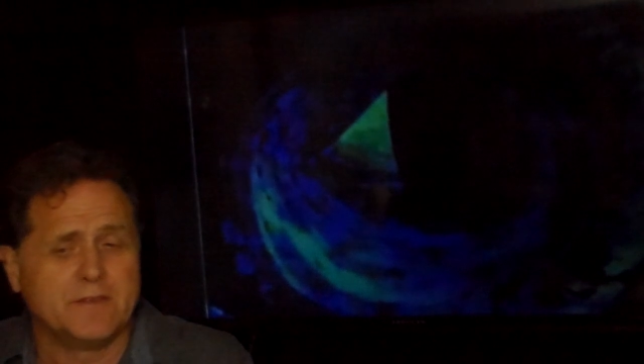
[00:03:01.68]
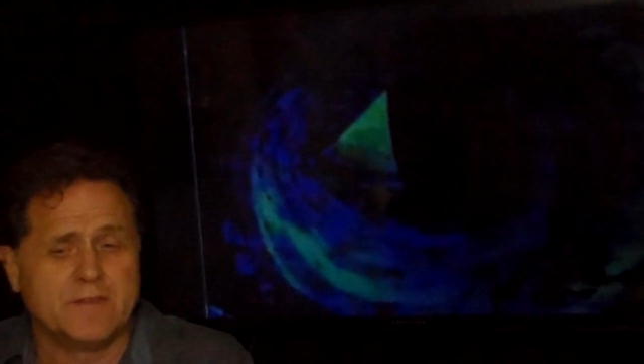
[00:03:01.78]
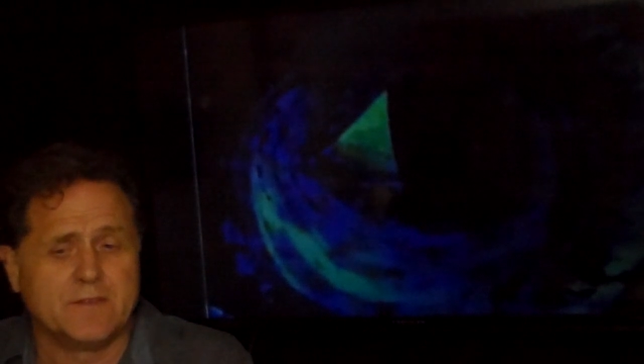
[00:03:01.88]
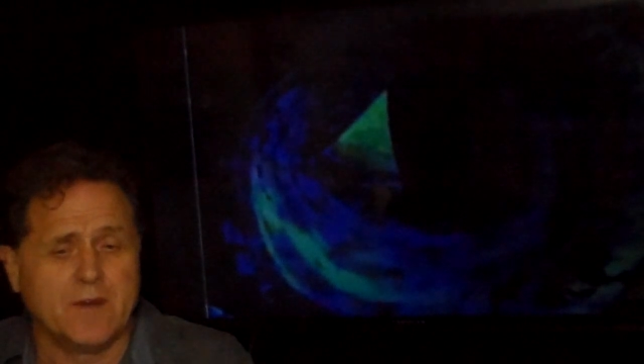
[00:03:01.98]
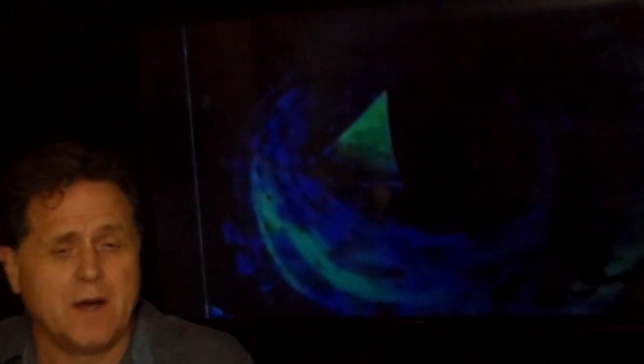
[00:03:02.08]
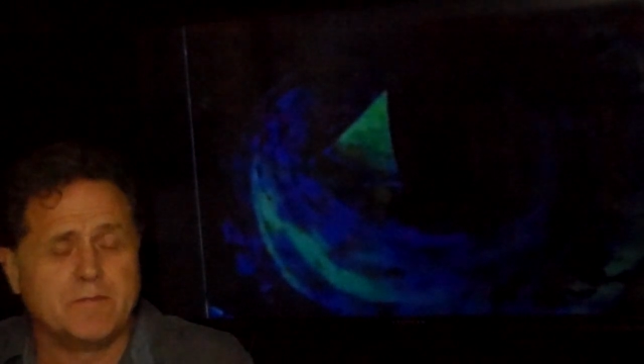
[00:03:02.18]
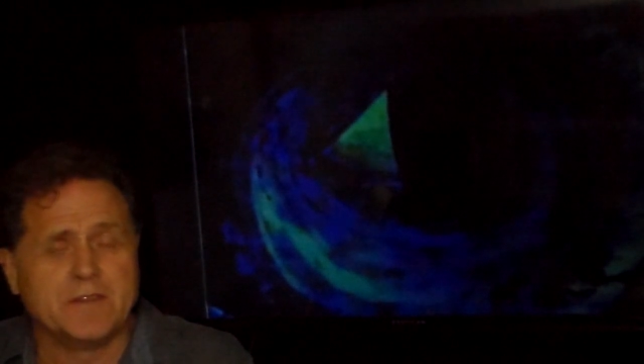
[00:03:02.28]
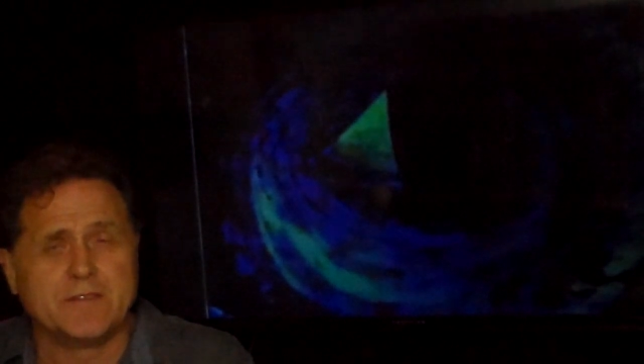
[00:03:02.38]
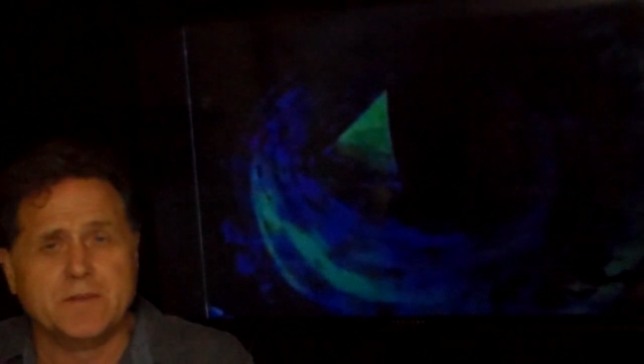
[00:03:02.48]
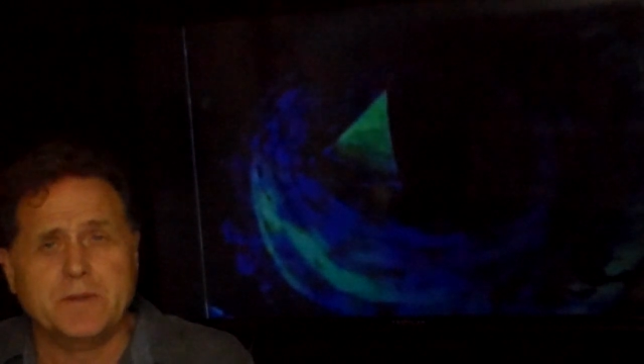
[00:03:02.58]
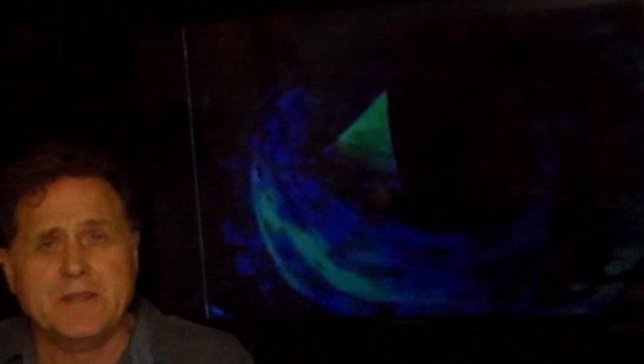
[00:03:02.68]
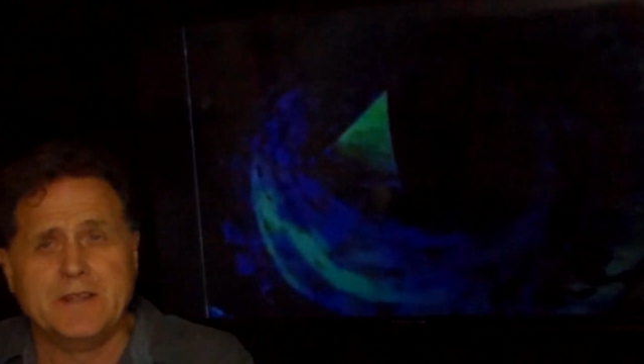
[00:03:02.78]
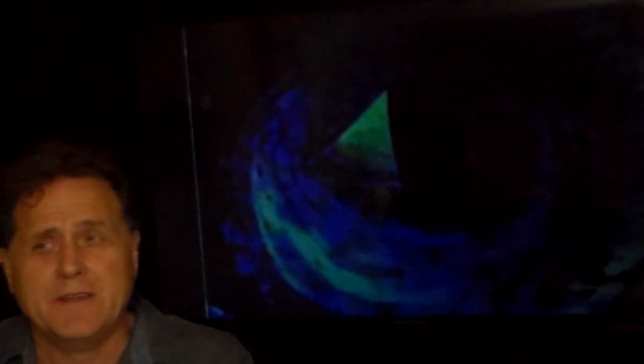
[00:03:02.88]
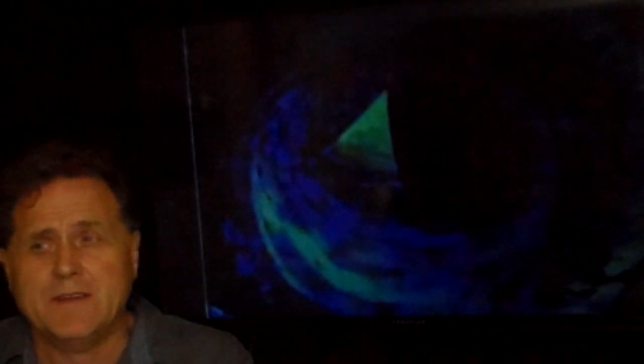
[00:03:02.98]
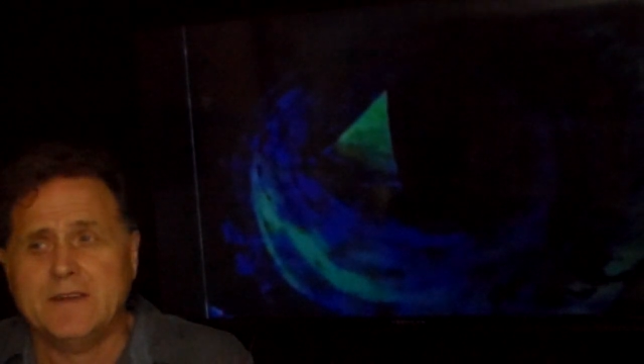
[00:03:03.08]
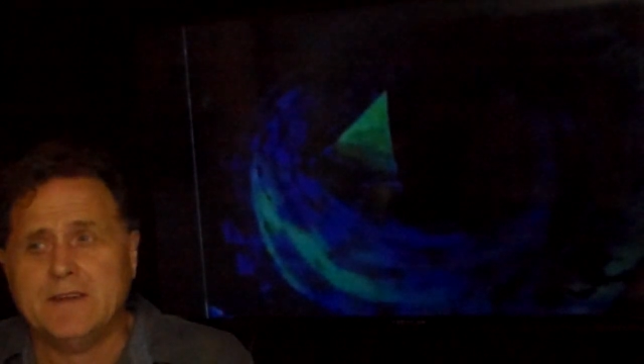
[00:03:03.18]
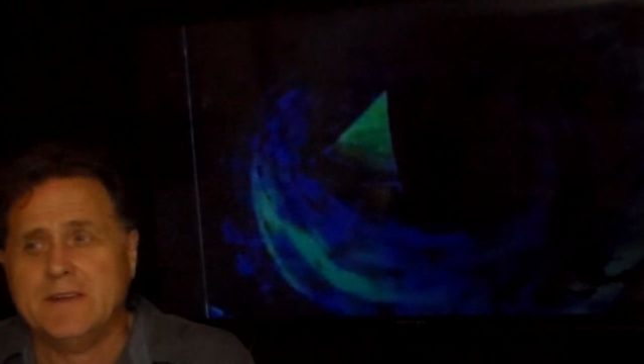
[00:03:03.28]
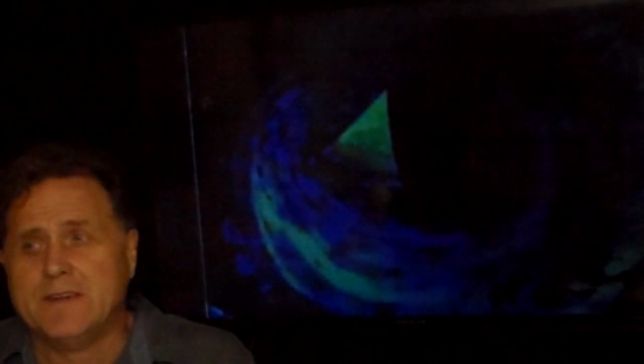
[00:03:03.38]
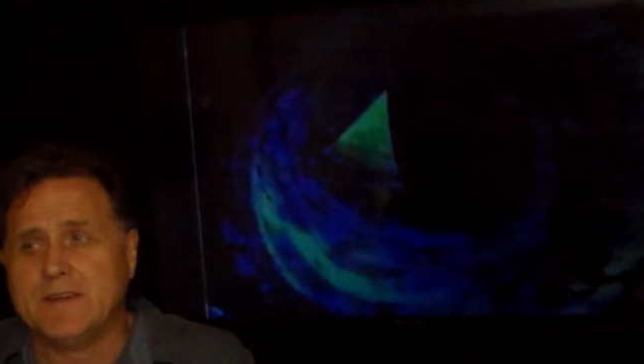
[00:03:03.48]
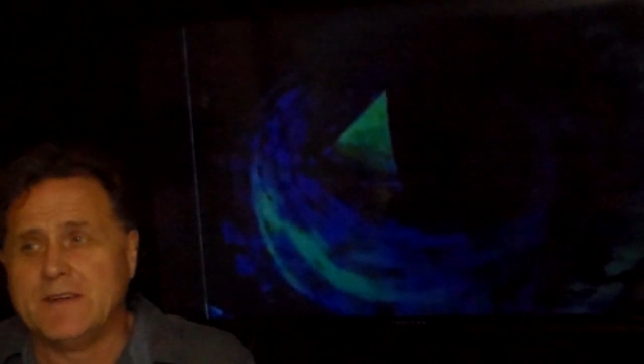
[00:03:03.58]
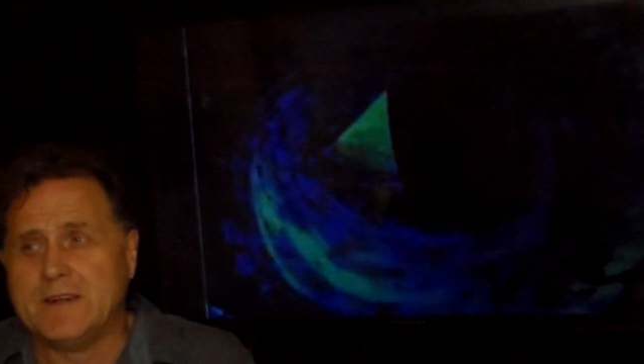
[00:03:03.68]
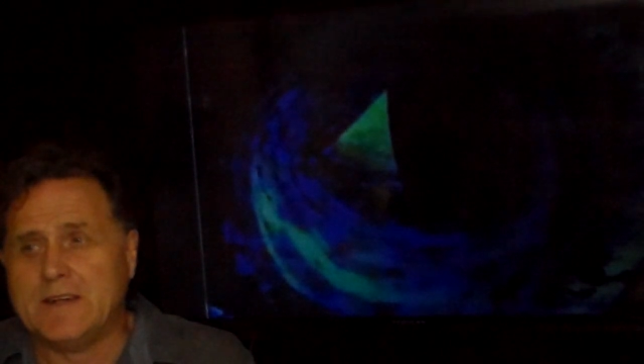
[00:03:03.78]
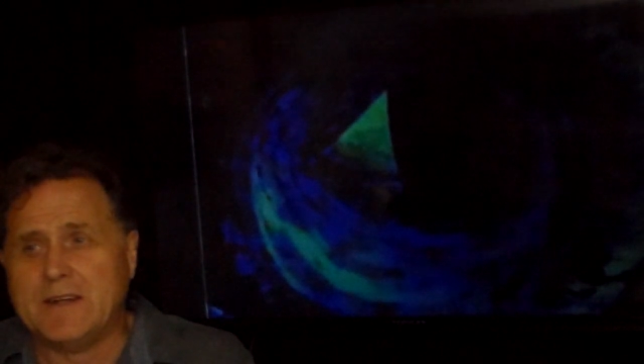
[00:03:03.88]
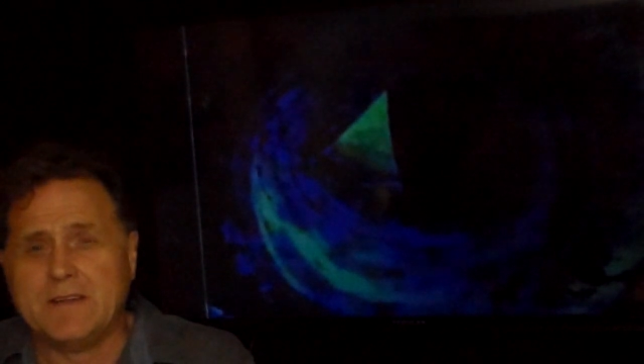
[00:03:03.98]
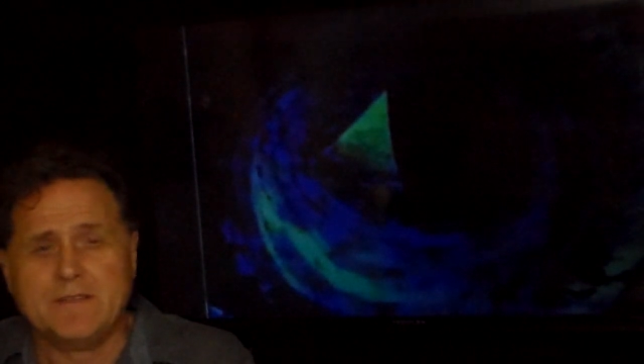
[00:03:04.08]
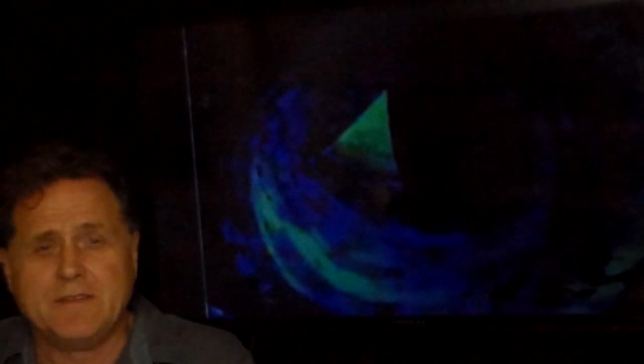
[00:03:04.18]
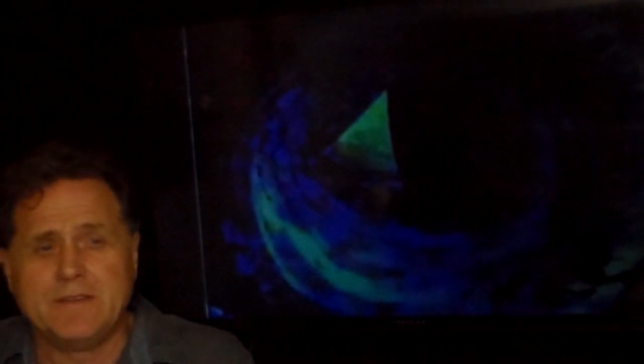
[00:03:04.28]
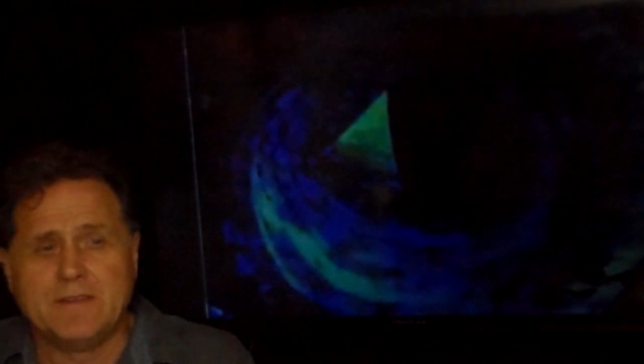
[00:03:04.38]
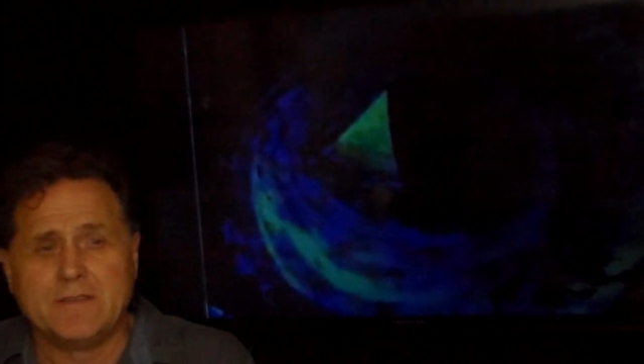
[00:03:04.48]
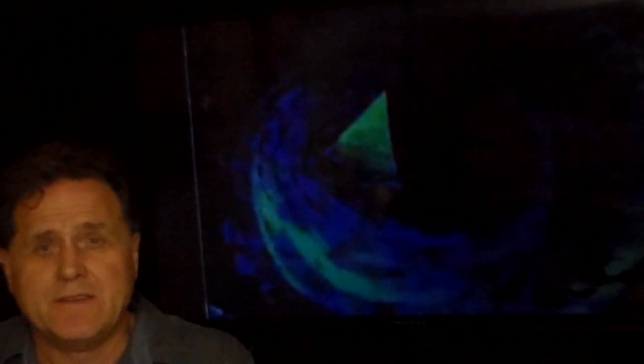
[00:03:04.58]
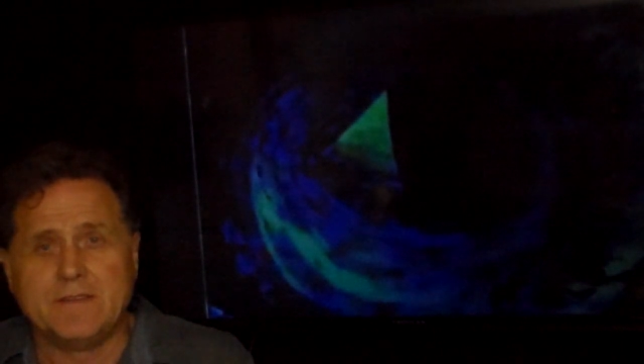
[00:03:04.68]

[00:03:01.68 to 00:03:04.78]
it's obvious to me. You know,